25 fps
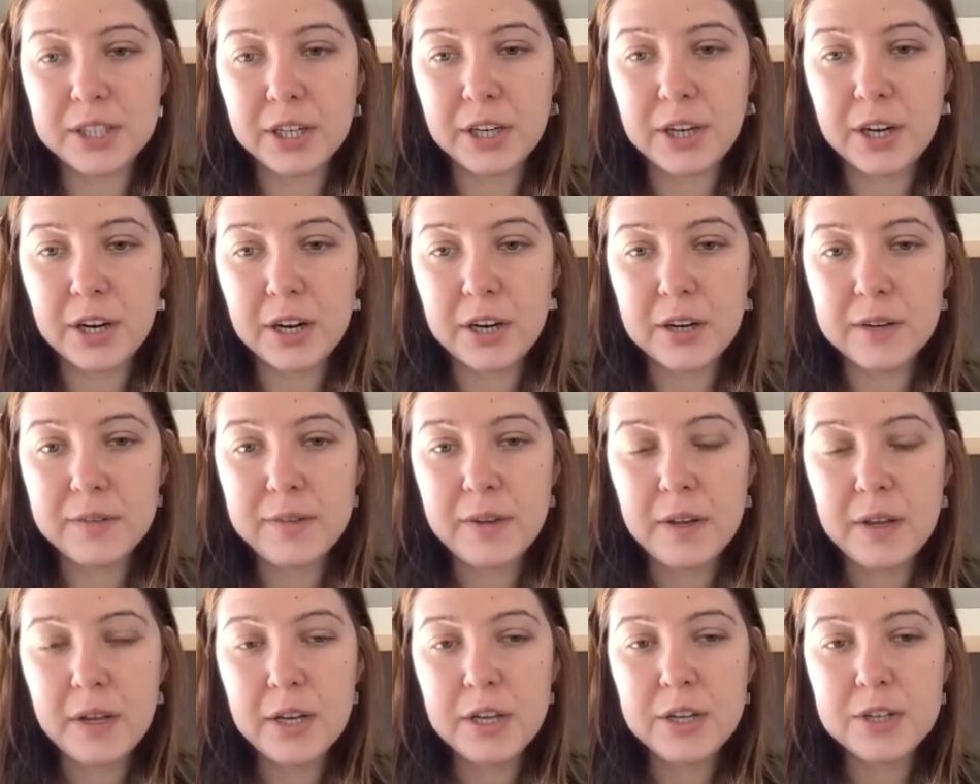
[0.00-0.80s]
curve.
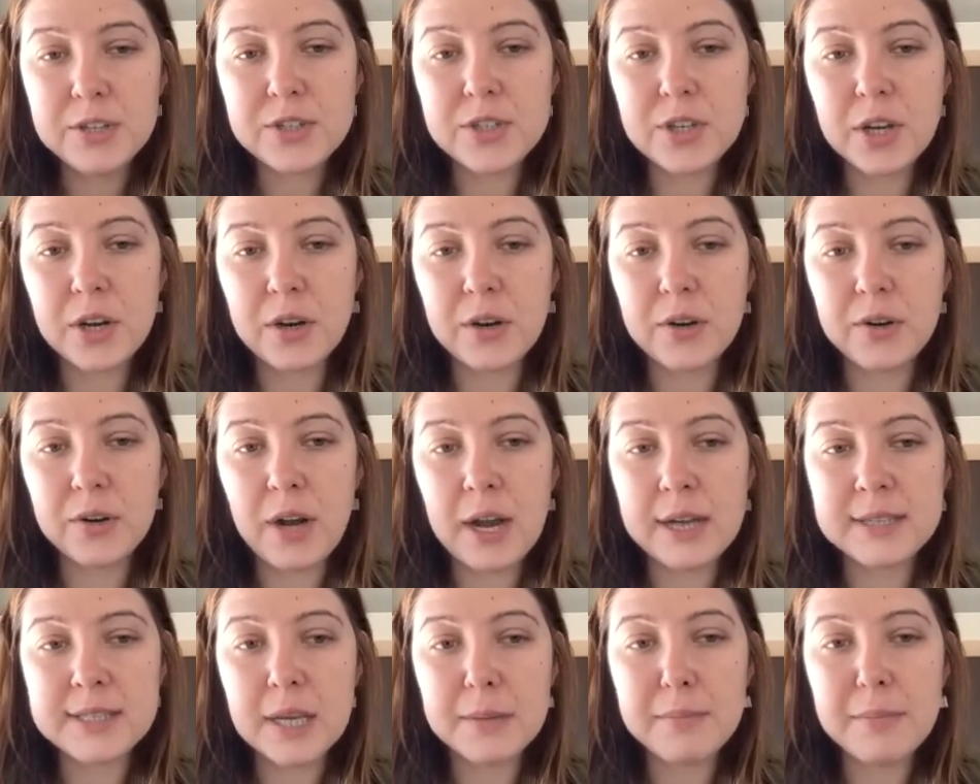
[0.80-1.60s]
So
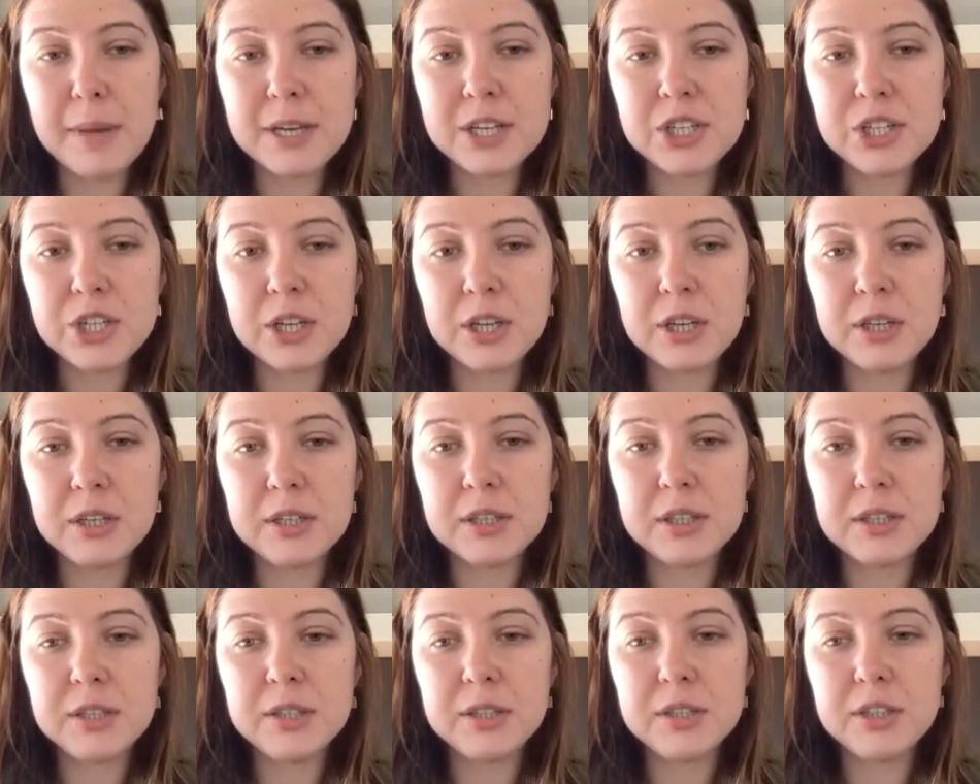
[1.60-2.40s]
as I
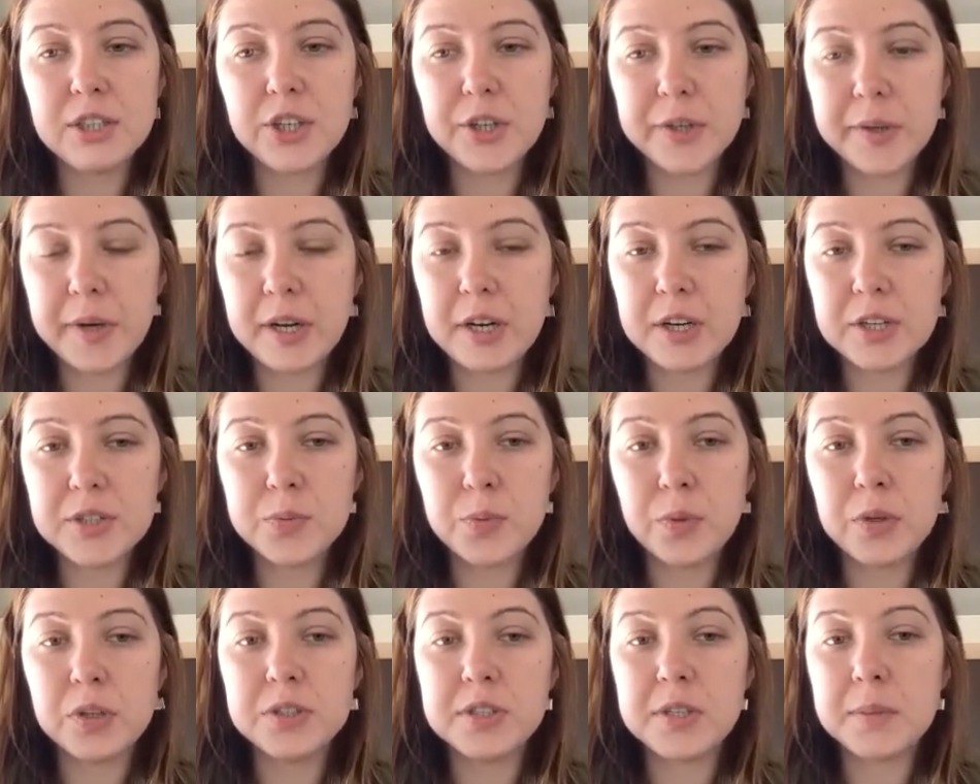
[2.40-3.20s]
mentioned, curators
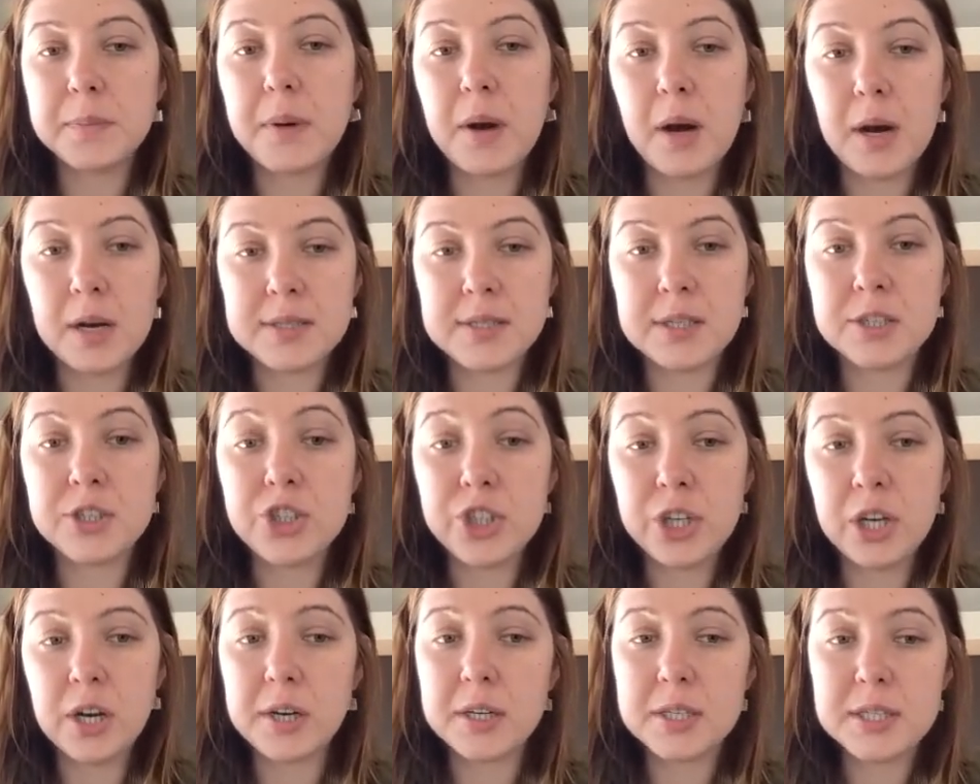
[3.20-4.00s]
will deposit
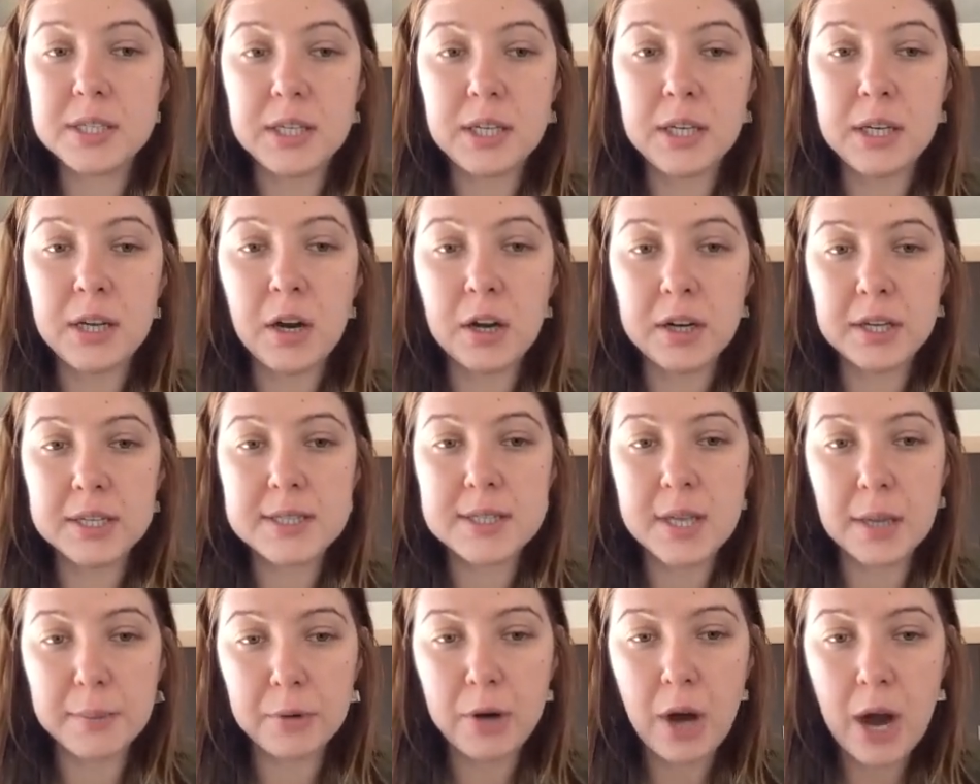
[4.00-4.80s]
GRT on a
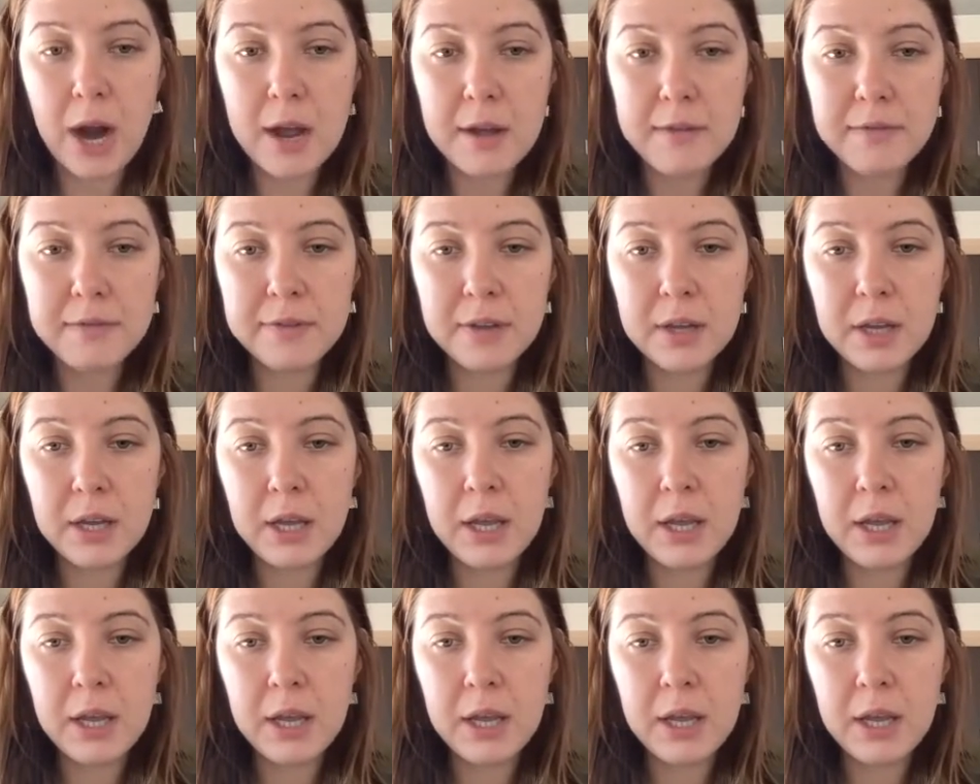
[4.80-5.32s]
subgraph,